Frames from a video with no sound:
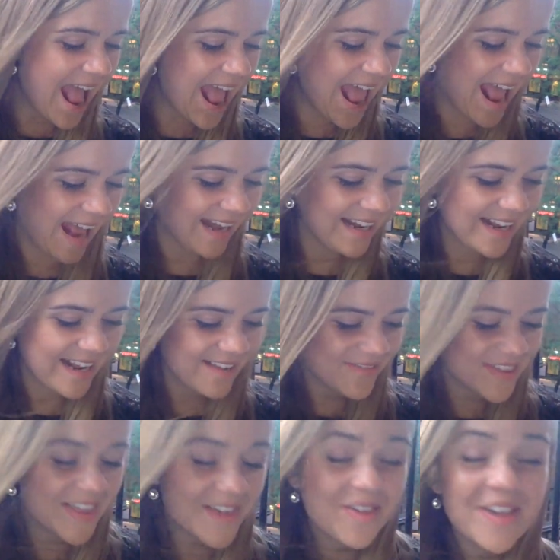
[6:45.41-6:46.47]
and
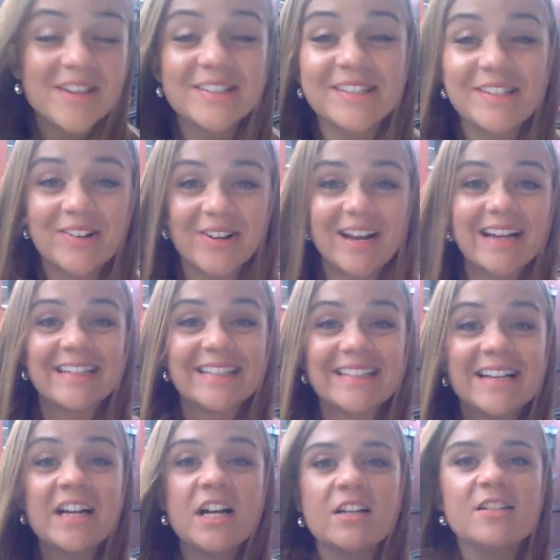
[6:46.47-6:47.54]
even though the screen is
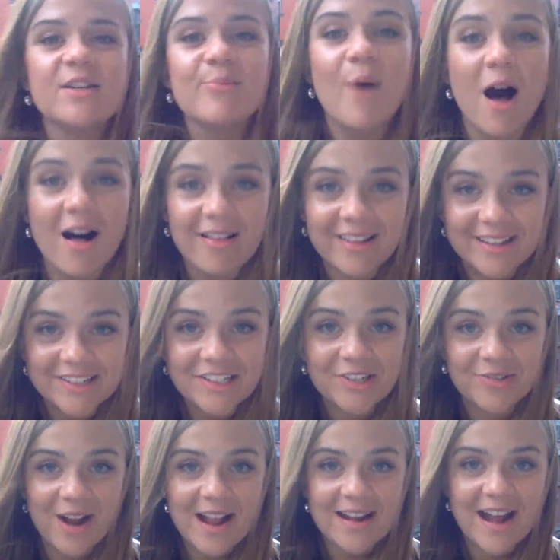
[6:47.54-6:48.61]

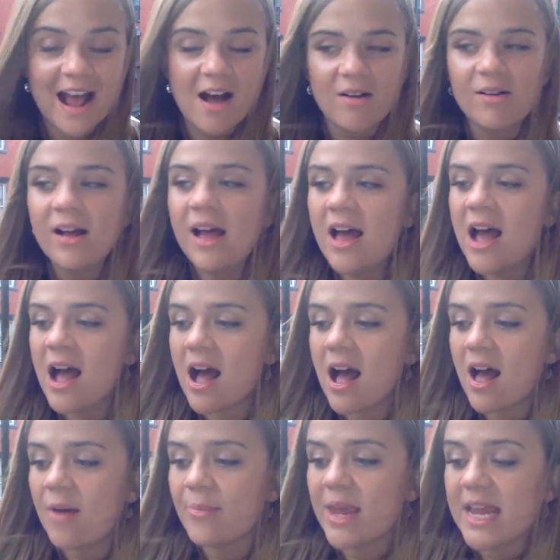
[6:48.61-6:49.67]
demolished right now,
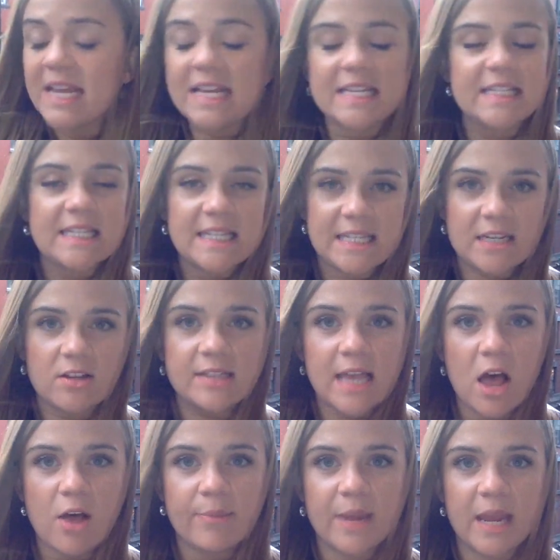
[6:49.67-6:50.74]
it can still
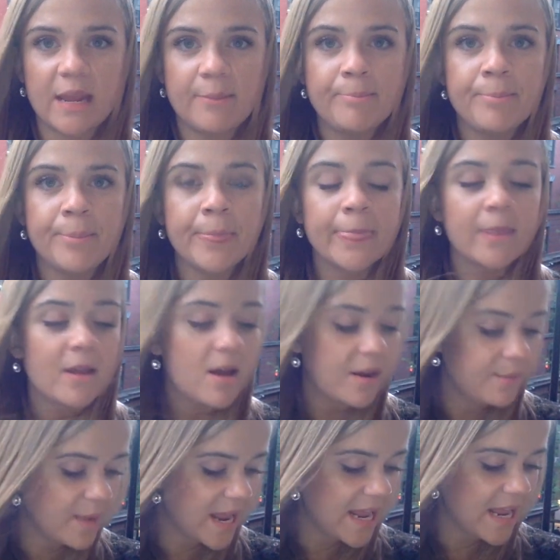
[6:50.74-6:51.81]
tell me
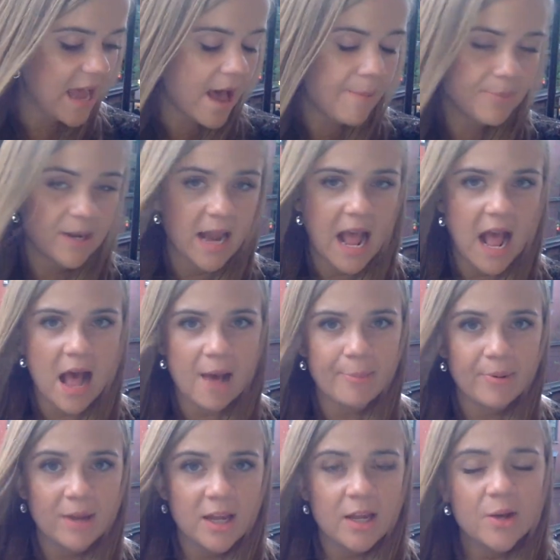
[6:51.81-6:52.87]
on my Happn app,
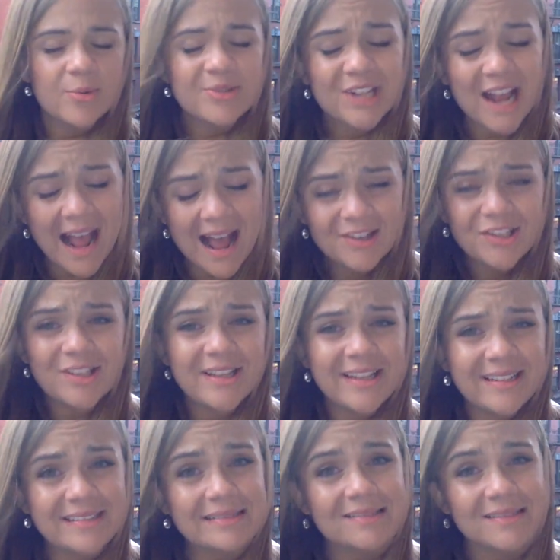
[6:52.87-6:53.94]
which I
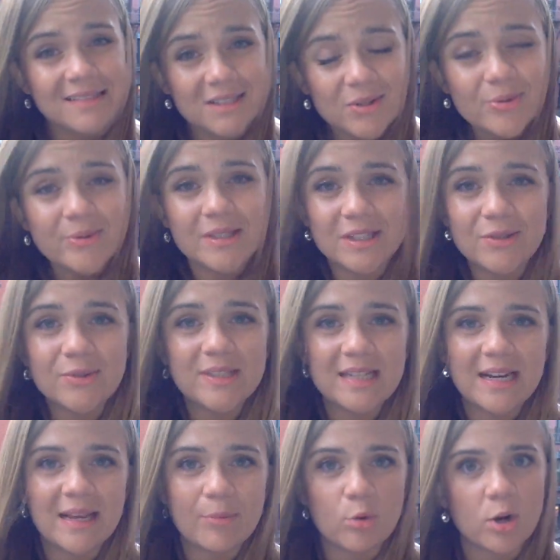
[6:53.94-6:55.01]
actually don't use
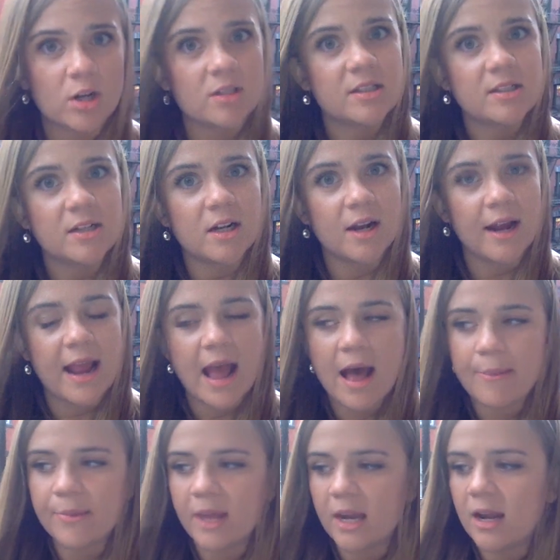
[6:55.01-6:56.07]
anymore, sorry
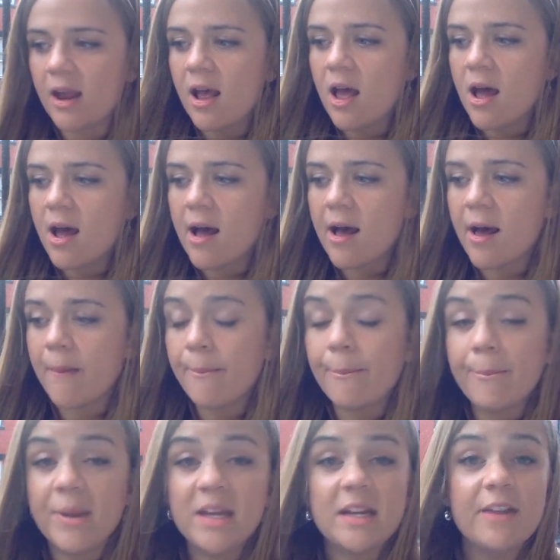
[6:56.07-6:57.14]
Happn,
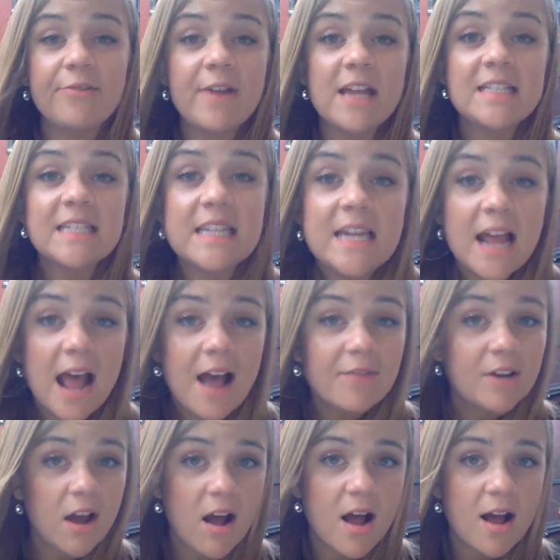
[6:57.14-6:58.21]
but if I did
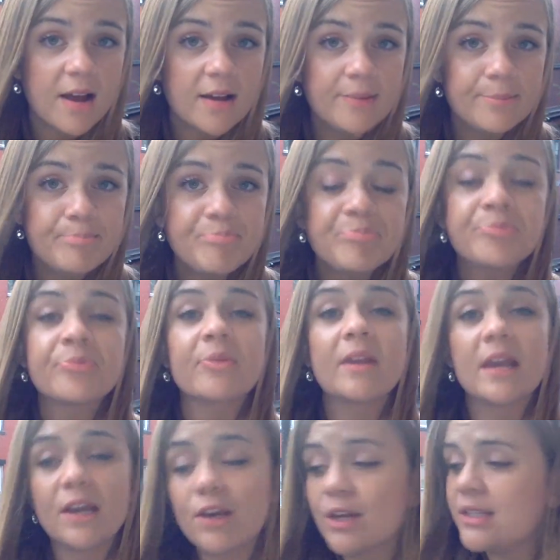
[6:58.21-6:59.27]
have it on,
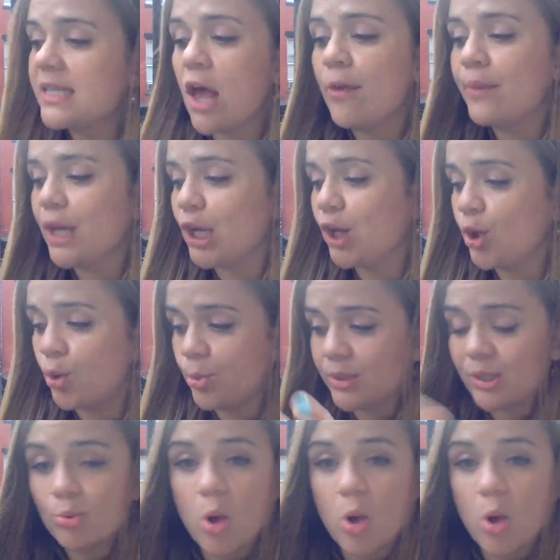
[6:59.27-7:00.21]
it could tell me who was